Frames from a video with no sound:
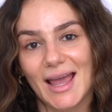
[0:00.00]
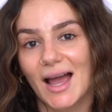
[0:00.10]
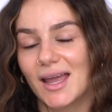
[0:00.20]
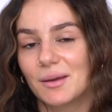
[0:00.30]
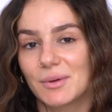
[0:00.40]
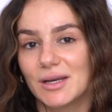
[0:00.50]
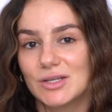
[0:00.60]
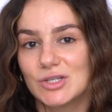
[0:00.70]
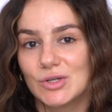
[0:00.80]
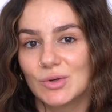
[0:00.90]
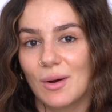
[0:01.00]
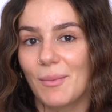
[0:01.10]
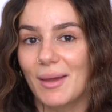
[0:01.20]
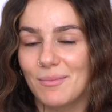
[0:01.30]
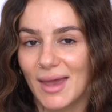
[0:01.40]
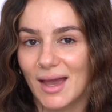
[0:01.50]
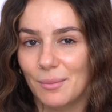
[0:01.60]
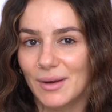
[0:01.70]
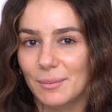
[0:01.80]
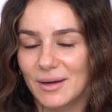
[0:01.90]
I am gonna do my makeup
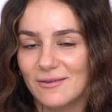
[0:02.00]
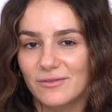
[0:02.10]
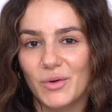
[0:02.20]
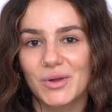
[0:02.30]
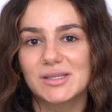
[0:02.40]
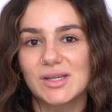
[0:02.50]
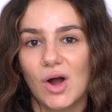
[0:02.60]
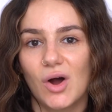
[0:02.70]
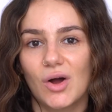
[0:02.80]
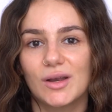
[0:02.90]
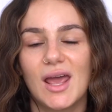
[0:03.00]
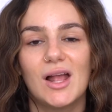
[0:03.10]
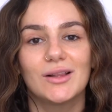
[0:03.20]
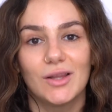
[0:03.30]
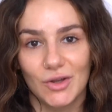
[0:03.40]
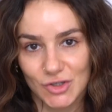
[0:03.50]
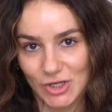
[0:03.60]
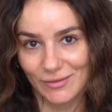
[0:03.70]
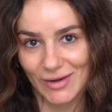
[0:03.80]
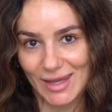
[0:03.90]
and I'm gonna focus on
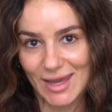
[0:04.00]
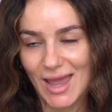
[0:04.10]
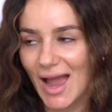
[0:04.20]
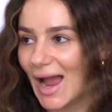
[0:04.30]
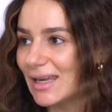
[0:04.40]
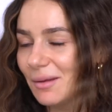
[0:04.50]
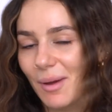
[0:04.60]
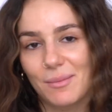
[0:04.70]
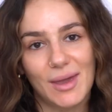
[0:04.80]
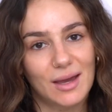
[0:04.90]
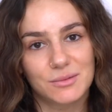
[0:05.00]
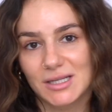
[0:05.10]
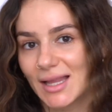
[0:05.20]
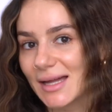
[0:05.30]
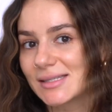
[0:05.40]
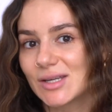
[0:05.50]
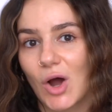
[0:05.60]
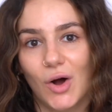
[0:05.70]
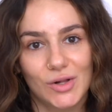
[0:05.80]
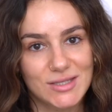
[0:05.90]
longevity. I need my makeup to last
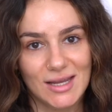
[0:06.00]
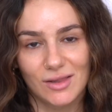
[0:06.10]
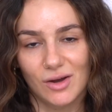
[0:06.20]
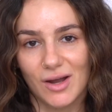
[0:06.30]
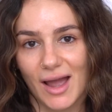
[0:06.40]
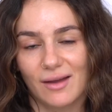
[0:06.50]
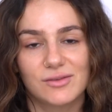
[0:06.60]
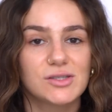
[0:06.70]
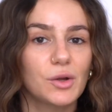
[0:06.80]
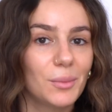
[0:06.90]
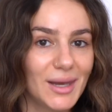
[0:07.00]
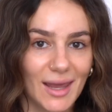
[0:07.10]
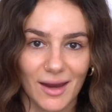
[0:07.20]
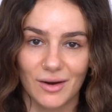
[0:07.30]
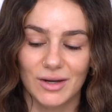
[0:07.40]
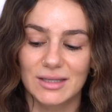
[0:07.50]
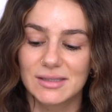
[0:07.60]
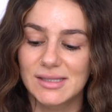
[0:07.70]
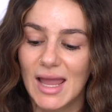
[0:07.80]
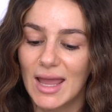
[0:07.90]
all day long. I have so many
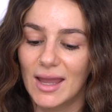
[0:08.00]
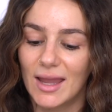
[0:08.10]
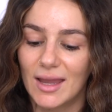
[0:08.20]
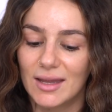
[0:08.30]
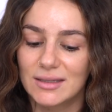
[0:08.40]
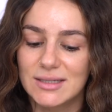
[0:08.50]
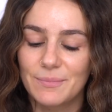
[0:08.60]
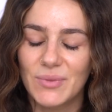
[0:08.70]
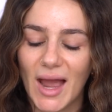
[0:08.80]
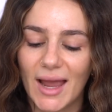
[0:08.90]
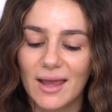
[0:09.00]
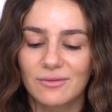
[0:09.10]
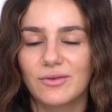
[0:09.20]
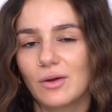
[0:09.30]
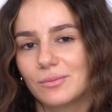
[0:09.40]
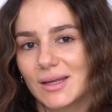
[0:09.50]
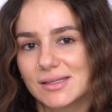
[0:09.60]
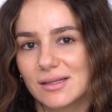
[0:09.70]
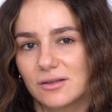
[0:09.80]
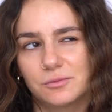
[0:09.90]
errands and I have found
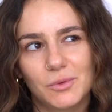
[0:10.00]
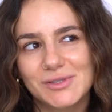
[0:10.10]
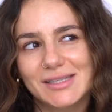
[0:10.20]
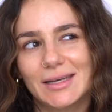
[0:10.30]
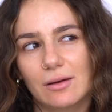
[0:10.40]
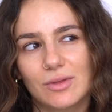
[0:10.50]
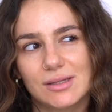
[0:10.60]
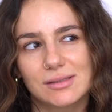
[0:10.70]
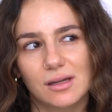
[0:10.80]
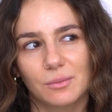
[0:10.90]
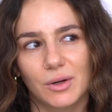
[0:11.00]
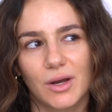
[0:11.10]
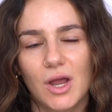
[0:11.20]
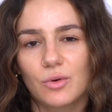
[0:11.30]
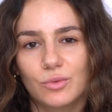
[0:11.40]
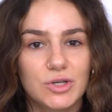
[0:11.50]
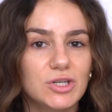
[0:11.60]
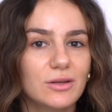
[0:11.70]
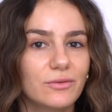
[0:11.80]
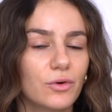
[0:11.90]
myself, mostly now in the summer,
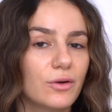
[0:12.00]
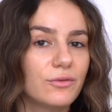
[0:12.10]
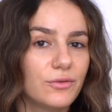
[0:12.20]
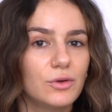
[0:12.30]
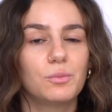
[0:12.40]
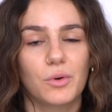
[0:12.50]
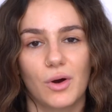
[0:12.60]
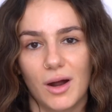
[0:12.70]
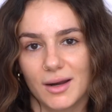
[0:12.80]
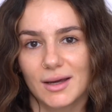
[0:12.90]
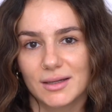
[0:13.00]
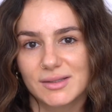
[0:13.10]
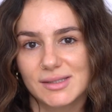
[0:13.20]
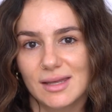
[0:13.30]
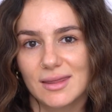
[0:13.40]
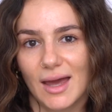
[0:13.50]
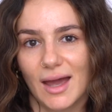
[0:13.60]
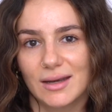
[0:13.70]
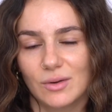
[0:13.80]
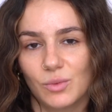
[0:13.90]
reaching for a few products
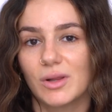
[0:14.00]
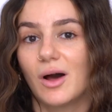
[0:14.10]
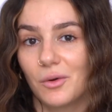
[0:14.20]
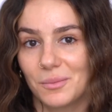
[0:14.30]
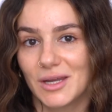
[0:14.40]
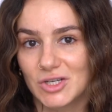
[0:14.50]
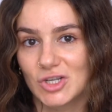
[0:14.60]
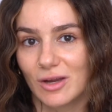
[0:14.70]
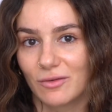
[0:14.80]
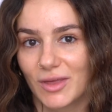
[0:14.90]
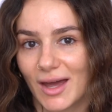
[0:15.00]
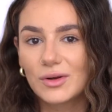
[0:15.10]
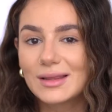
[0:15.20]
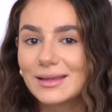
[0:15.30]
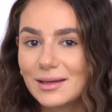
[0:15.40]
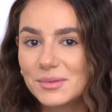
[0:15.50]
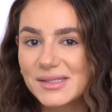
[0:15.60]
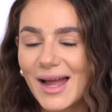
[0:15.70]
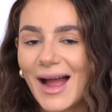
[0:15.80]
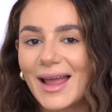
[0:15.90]
that will help me achieve that. For
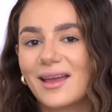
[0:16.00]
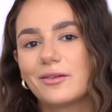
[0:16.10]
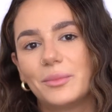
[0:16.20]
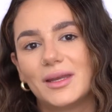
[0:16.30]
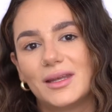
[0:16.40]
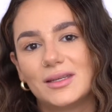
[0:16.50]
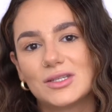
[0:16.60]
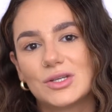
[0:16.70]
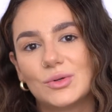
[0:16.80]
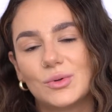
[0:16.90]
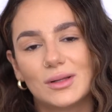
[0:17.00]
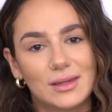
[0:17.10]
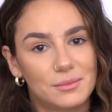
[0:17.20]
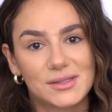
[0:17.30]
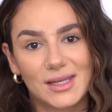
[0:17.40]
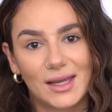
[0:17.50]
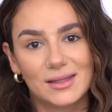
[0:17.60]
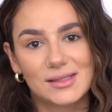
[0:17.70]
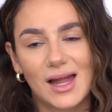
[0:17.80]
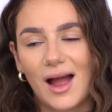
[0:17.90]
lips, I have been into lip
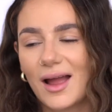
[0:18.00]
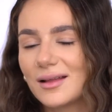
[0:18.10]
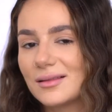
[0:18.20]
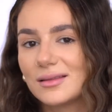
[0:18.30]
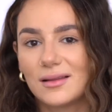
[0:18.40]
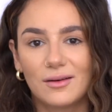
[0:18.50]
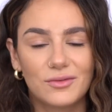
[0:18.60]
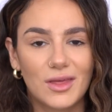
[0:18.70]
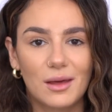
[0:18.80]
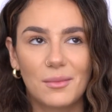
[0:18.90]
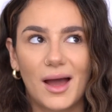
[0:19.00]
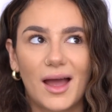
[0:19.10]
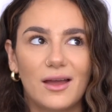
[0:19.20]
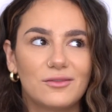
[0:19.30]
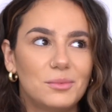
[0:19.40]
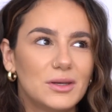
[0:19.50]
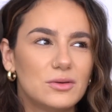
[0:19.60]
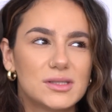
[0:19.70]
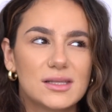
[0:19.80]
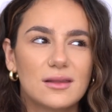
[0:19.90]
stains. I love them. I've been
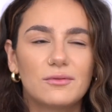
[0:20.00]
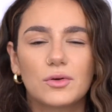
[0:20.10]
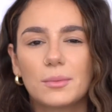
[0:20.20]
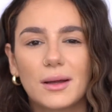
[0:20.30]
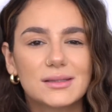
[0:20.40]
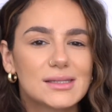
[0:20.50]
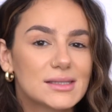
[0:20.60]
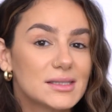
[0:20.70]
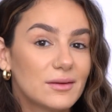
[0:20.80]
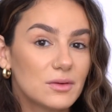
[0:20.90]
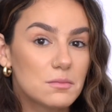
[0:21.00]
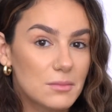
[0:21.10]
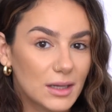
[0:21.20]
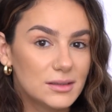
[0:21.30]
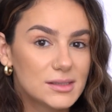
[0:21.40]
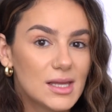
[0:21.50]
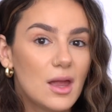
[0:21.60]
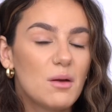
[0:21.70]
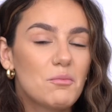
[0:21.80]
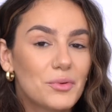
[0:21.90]
using them for about 6-7 months,
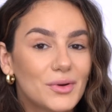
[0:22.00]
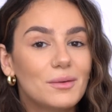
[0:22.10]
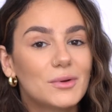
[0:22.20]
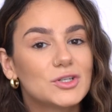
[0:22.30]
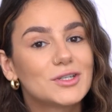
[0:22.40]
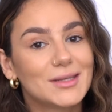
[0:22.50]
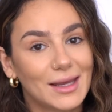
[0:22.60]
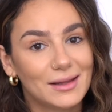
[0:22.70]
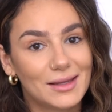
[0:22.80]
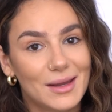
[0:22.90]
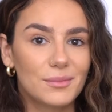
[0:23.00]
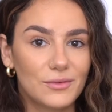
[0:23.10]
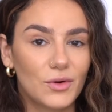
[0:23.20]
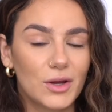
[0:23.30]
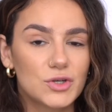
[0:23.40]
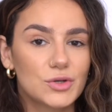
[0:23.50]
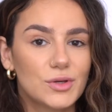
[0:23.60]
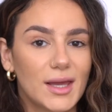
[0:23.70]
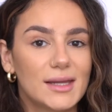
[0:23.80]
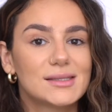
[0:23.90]
pretty much daily. Before I show
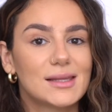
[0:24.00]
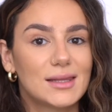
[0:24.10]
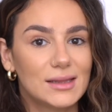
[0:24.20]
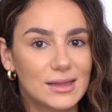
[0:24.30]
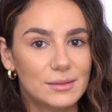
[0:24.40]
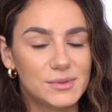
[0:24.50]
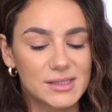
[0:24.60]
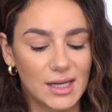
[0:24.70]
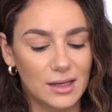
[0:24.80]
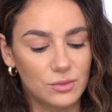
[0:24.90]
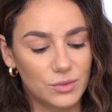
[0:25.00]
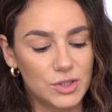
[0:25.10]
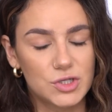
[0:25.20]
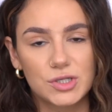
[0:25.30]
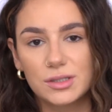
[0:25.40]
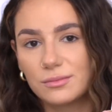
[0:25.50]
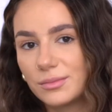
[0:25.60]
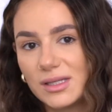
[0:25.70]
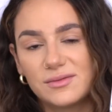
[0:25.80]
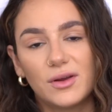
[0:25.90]
you guys the lip stain, which
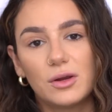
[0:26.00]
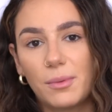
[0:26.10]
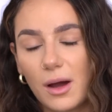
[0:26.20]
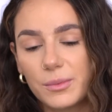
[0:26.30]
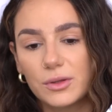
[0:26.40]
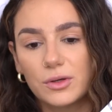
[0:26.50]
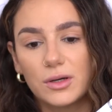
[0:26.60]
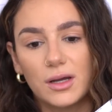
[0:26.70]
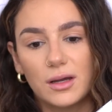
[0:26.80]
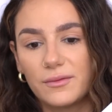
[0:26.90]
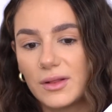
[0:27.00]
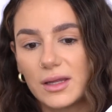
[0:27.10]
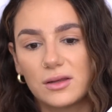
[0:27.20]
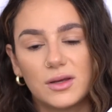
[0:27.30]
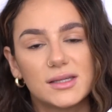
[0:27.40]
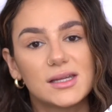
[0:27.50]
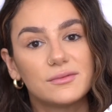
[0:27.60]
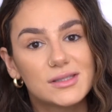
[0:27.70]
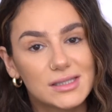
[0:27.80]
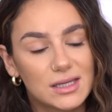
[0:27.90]
is very popular. I feel like you guys have
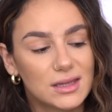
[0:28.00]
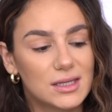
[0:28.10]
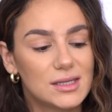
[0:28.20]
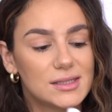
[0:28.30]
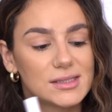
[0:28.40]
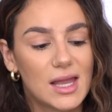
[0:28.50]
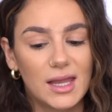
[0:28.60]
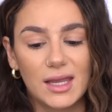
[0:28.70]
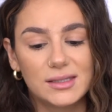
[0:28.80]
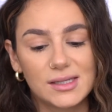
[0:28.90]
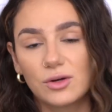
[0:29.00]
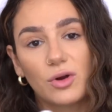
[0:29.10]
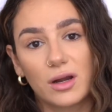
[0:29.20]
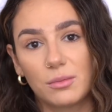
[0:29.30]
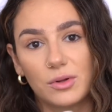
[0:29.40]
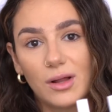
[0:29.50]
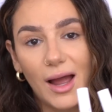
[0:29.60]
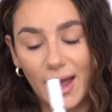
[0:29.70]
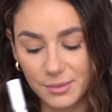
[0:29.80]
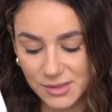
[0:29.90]
seen this. It's incredible. I
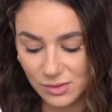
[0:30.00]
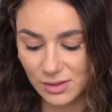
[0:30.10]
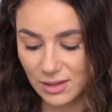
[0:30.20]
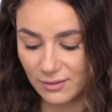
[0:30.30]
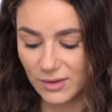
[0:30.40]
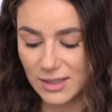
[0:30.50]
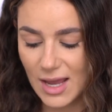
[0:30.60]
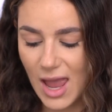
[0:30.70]
absolutely love it.